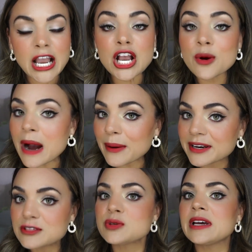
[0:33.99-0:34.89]
go out and
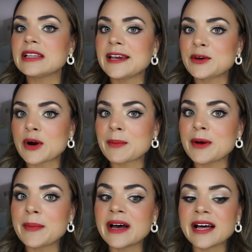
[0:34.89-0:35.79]
enjoy it like
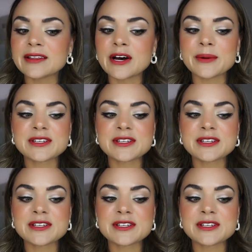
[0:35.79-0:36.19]
normal, but hello,